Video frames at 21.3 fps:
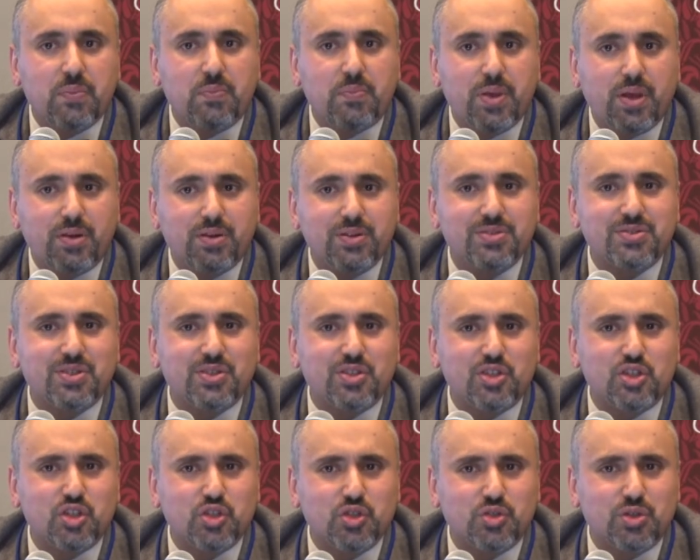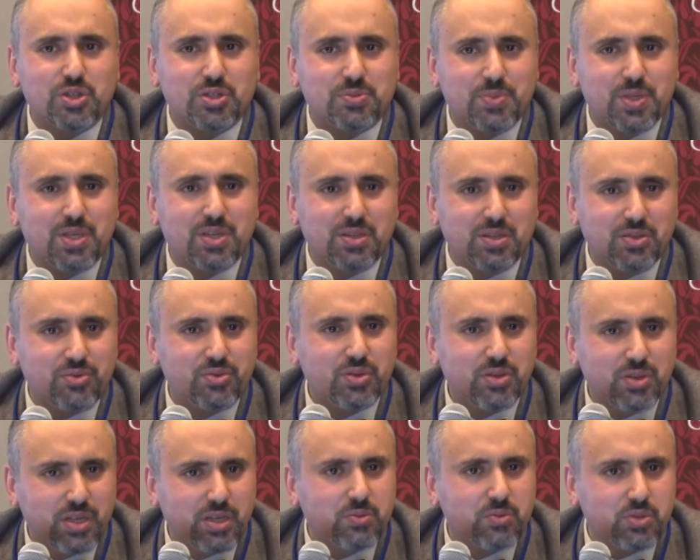parents and children are speaking
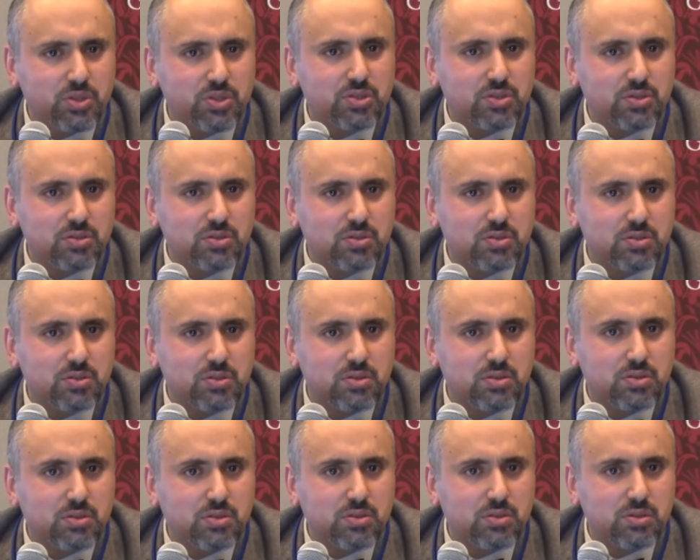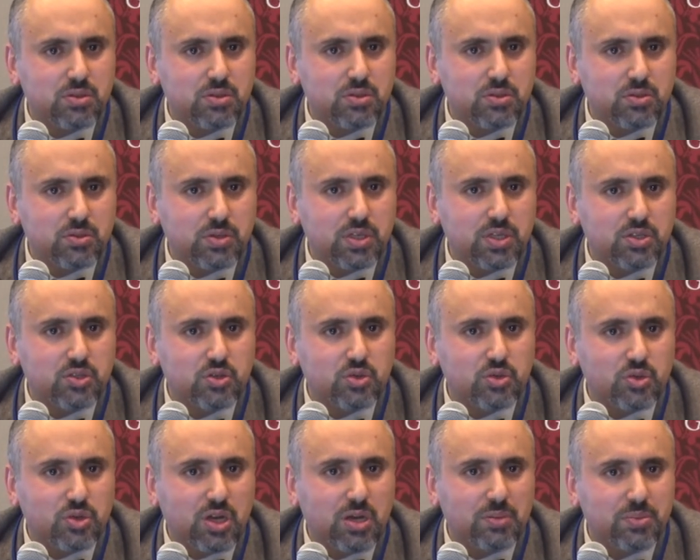different languages. Okay, so
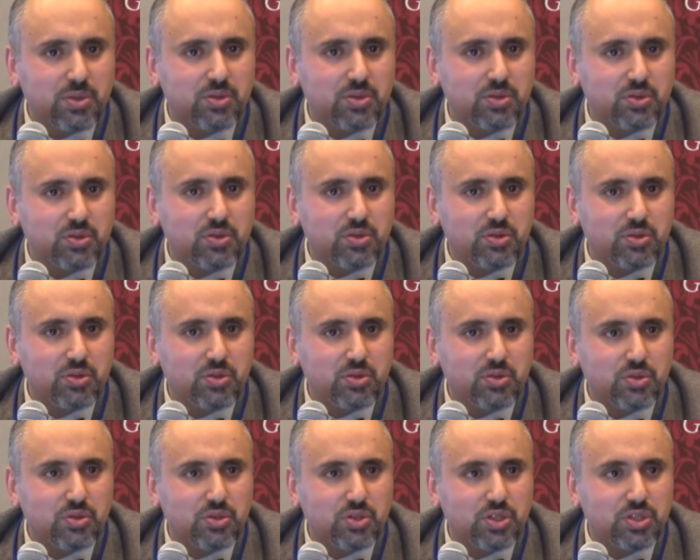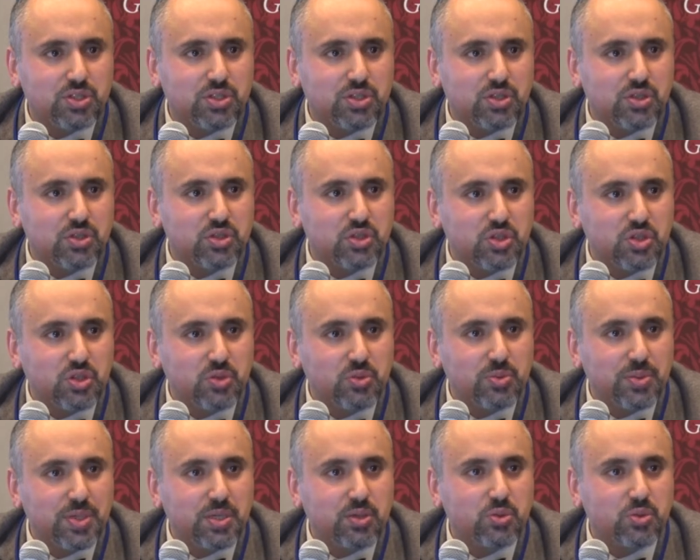they're coming, there's
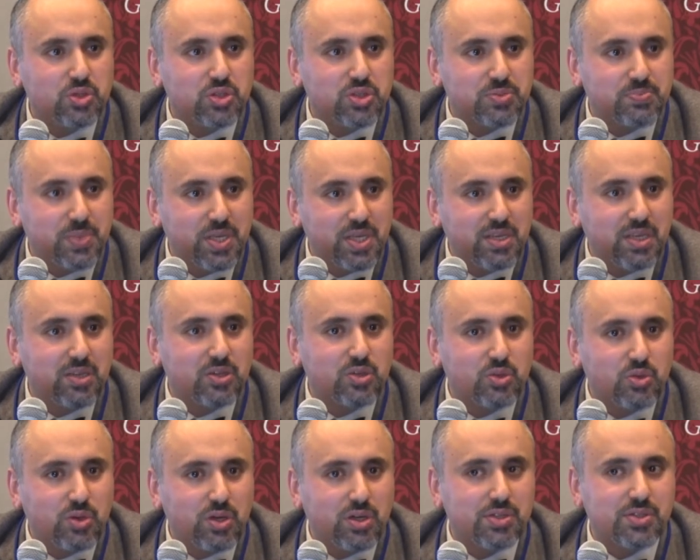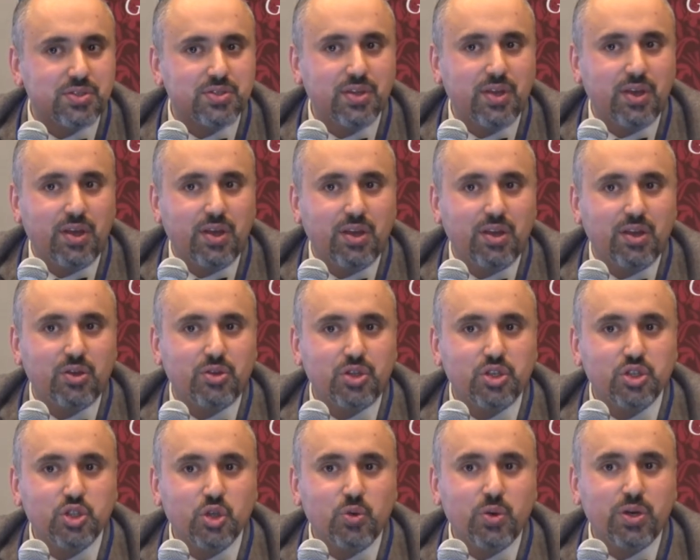nobody who's speaking to us.
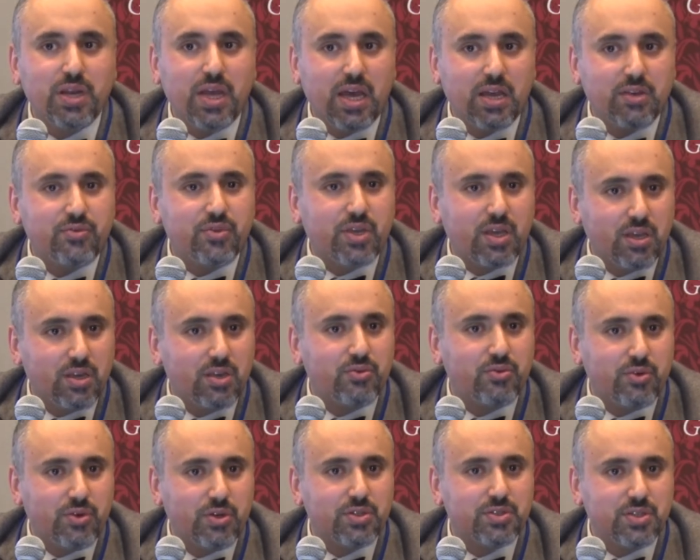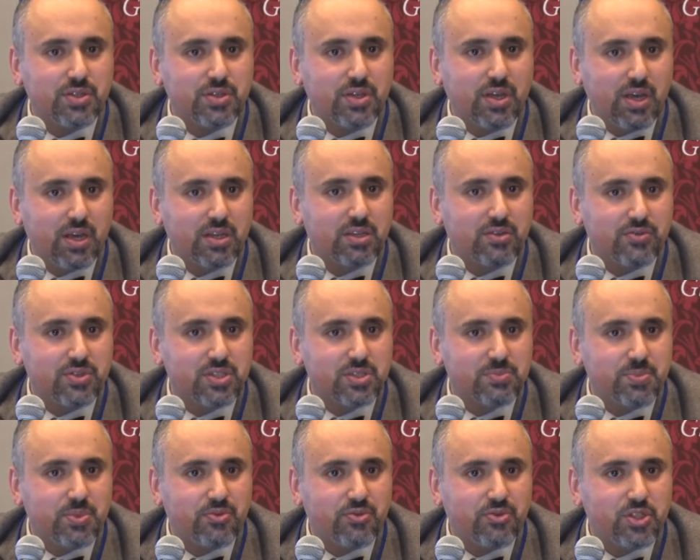There's no one advocating for us in the
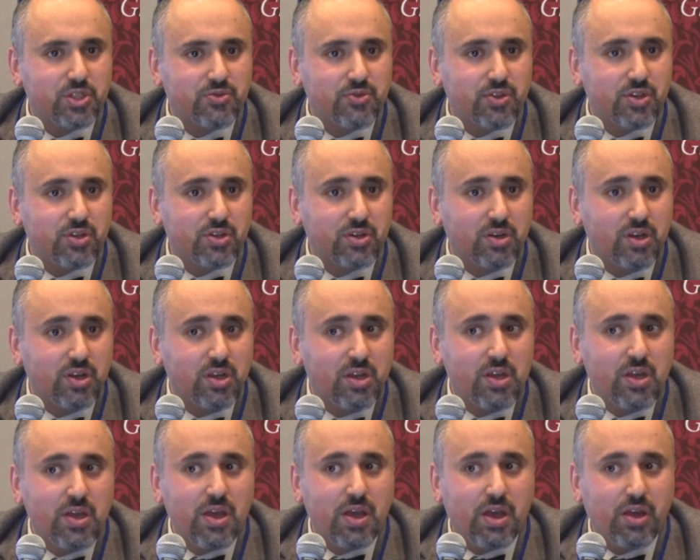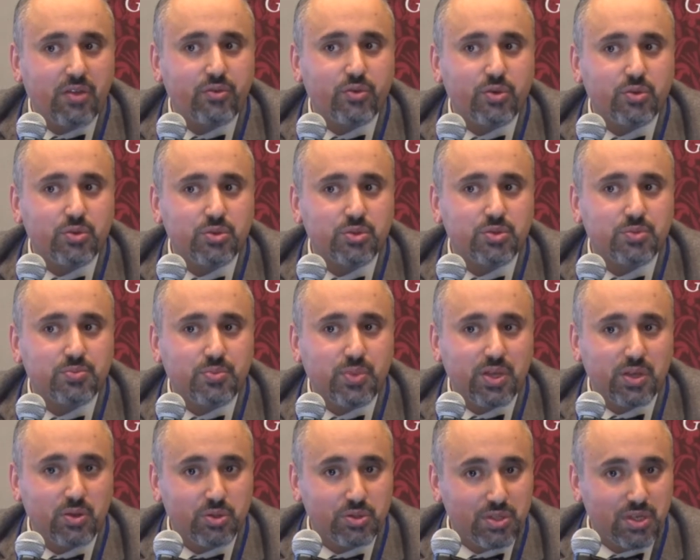activist sphere. Everyone
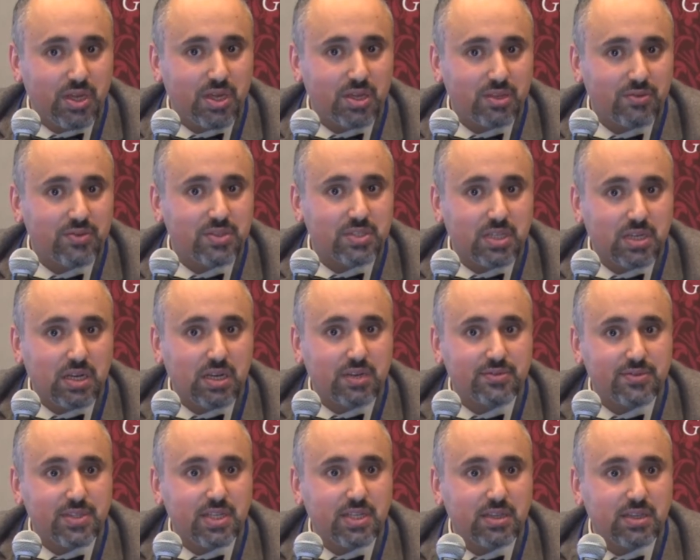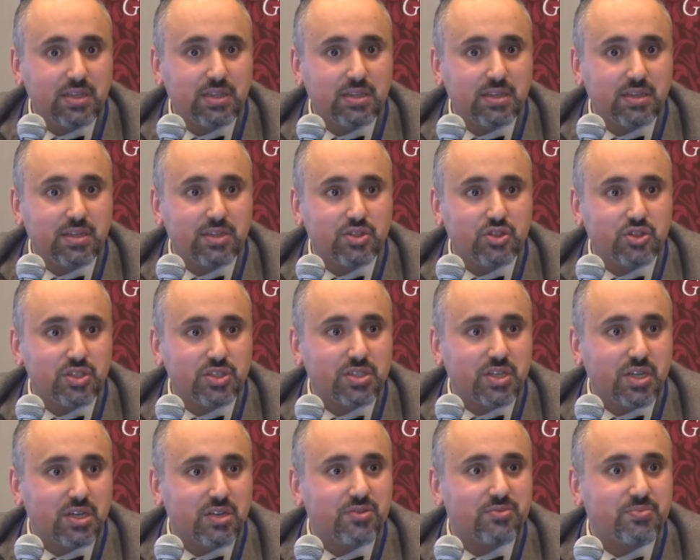who's an activist that I've seen lately is
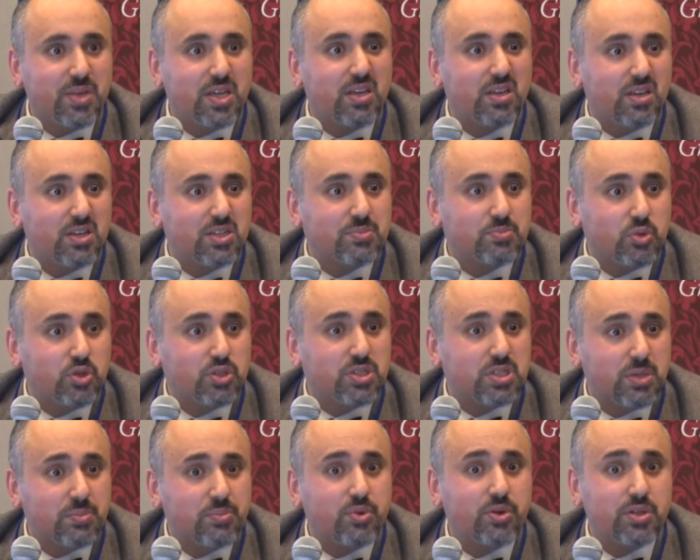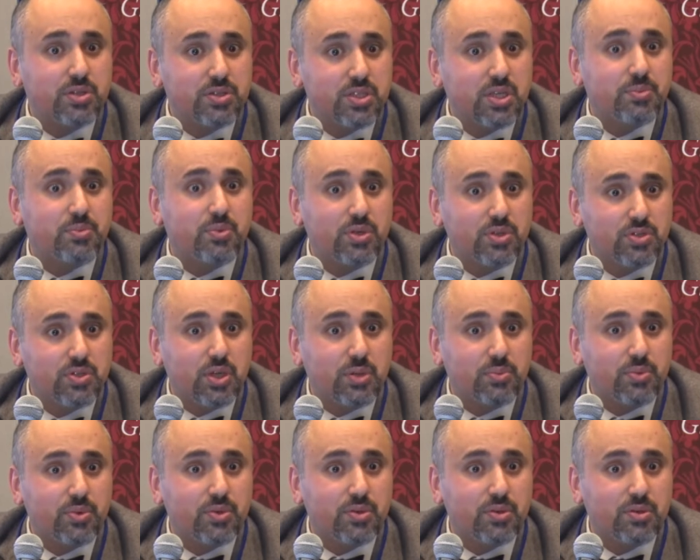just kind of making us more separate and separate and
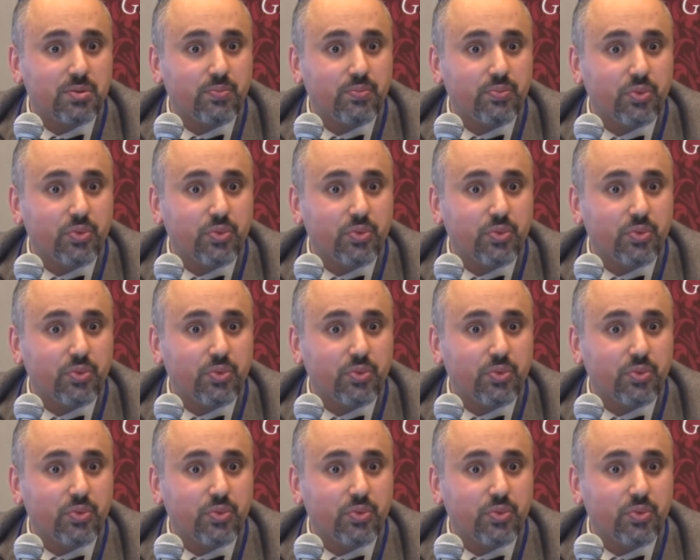separate.